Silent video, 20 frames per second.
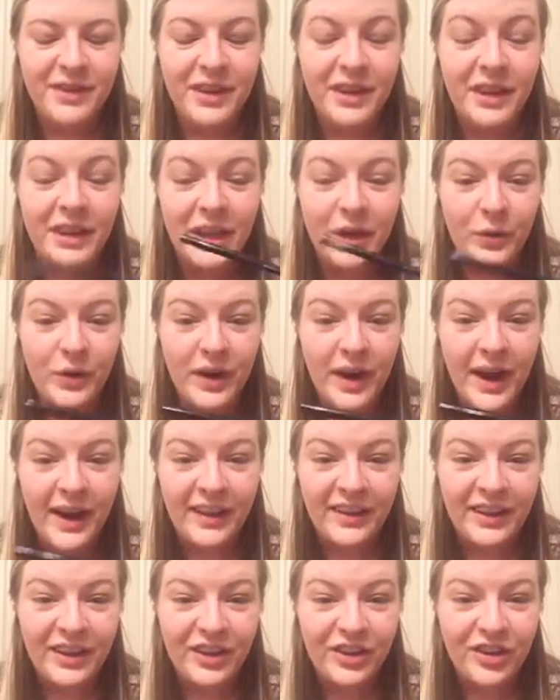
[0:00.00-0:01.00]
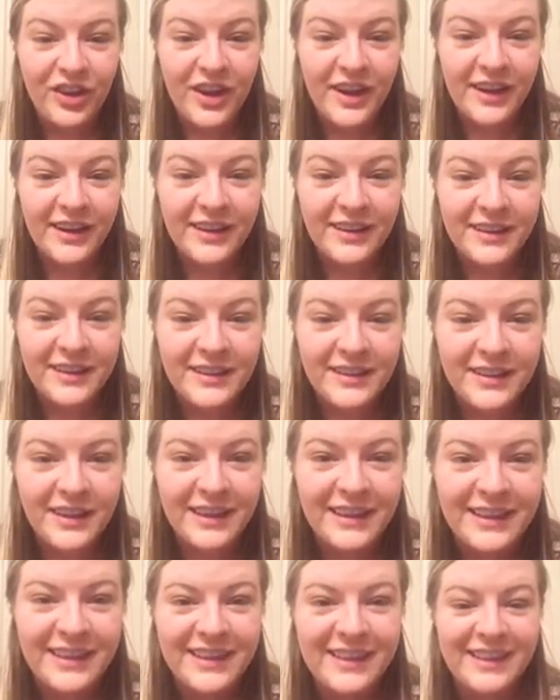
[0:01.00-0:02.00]
liquid eyeliner line
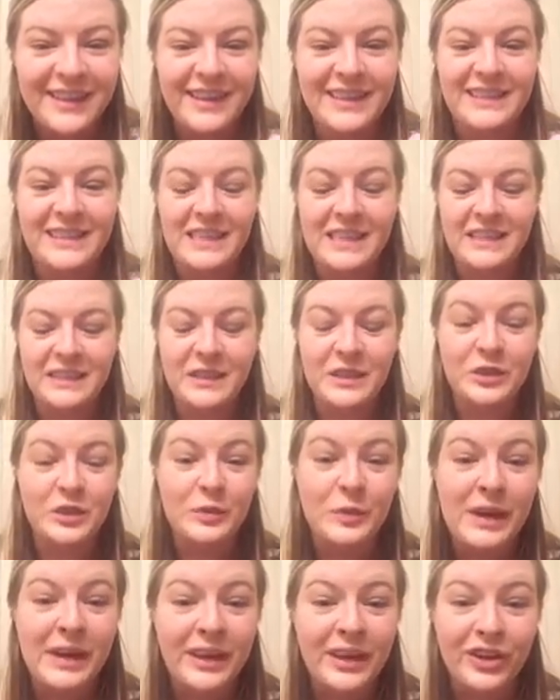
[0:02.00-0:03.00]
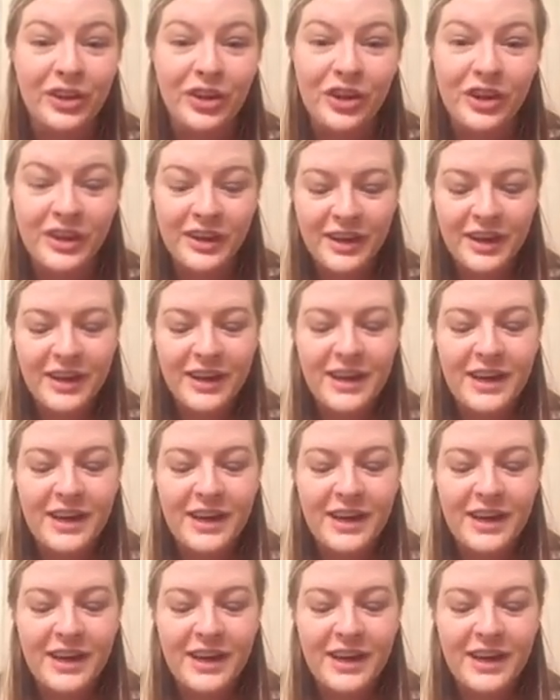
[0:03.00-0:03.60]
as easy as you make it look.